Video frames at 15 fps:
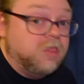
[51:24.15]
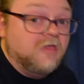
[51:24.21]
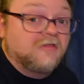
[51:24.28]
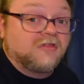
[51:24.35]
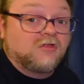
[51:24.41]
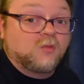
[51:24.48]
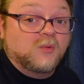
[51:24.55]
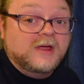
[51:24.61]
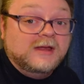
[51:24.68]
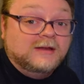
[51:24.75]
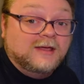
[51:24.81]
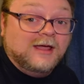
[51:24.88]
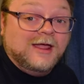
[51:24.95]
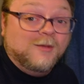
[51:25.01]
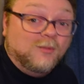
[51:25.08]
The
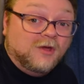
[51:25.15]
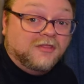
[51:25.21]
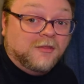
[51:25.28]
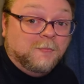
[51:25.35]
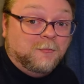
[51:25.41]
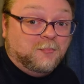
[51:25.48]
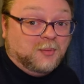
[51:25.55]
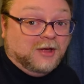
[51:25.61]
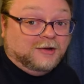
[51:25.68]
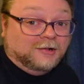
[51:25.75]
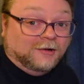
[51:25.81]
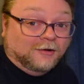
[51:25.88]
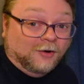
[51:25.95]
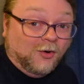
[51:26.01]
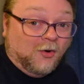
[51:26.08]
suite came with the
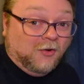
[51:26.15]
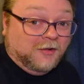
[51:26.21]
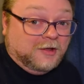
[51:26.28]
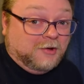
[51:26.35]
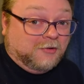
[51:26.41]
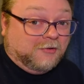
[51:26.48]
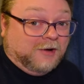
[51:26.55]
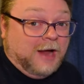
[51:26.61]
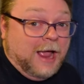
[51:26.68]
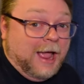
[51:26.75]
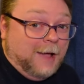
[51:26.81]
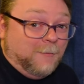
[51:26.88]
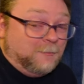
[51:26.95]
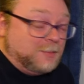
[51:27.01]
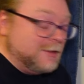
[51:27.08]
butler, holy
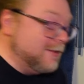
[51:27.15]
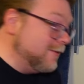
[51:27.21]
crap!